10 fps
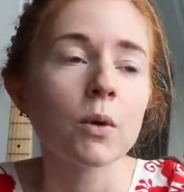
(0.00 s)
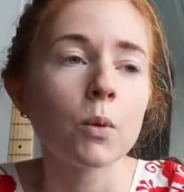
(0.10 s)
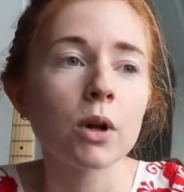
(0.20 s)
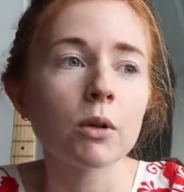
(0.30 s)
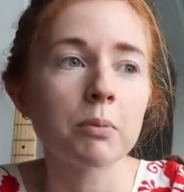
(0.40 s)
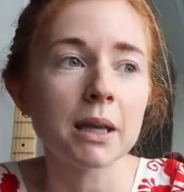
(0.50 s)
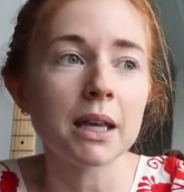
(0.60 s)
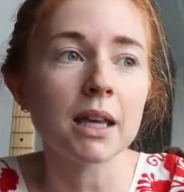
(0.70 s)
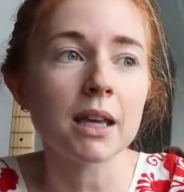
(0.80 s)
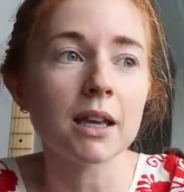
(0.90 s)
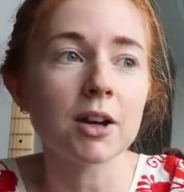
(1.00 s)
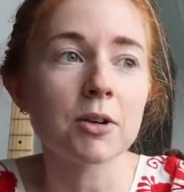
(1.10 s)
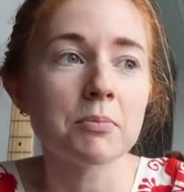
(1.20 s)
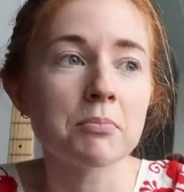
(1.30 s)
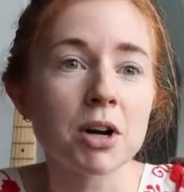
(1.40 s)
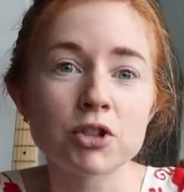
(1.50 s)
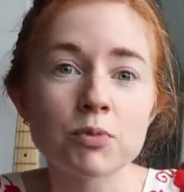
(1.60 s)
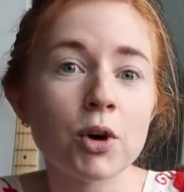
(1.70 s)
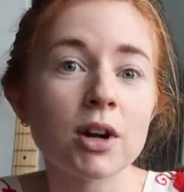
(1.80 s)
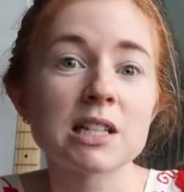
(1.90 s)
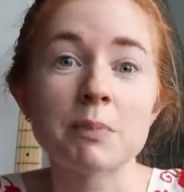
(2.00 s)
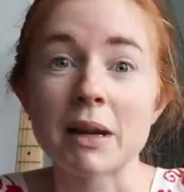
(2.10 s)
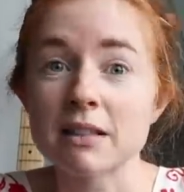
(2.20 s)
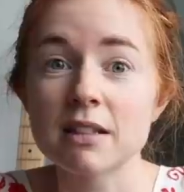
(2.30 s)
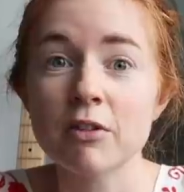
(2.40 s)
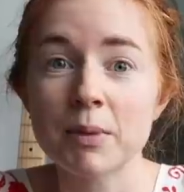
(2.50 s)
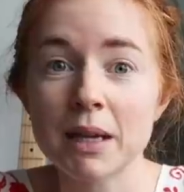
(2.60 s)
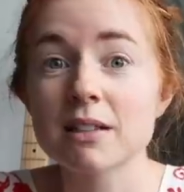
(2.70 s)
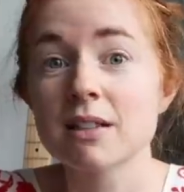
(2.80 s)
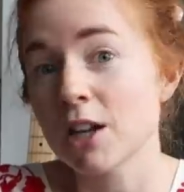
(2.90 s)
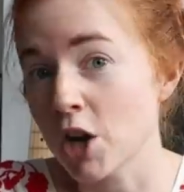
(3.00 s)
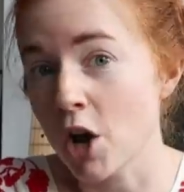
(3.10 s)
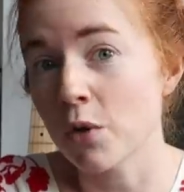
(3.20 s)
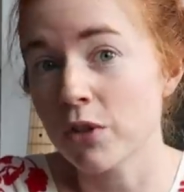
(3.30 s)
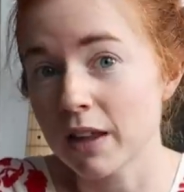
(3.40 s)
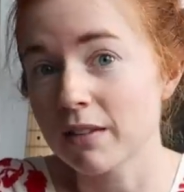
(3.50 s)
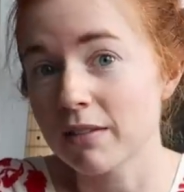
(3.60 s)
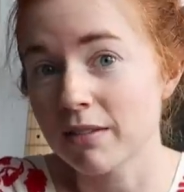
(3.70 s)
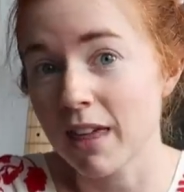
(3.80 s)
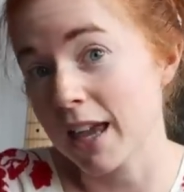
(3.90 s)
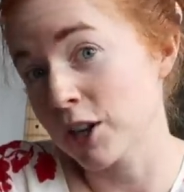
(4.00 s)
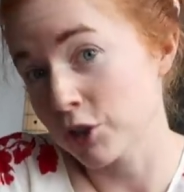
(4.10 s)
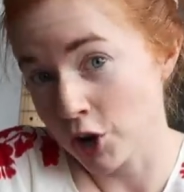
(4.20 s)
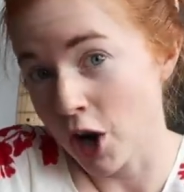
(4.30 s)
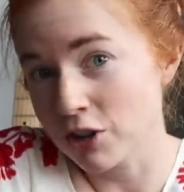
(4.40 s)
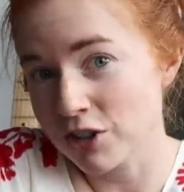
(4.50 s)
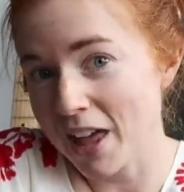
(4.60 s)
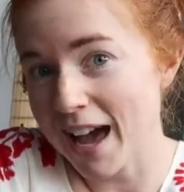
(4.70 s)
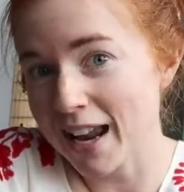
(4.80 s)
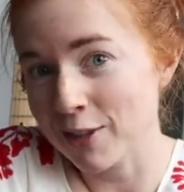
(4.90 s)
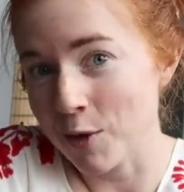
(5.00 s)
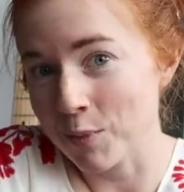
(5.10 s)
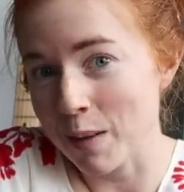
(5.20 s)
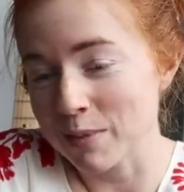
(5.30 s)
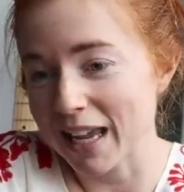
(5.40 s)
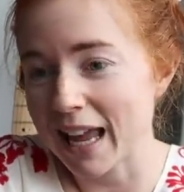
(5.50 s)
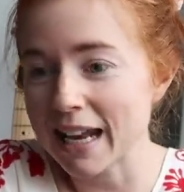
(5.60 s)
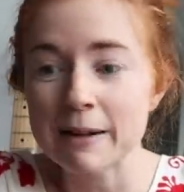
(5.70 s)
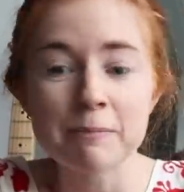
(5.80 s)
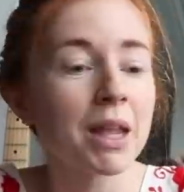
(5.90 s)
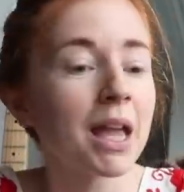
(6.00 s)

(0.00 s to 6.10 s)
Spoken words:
will be much more expensive because they know that they can charge that and they'll probably get it.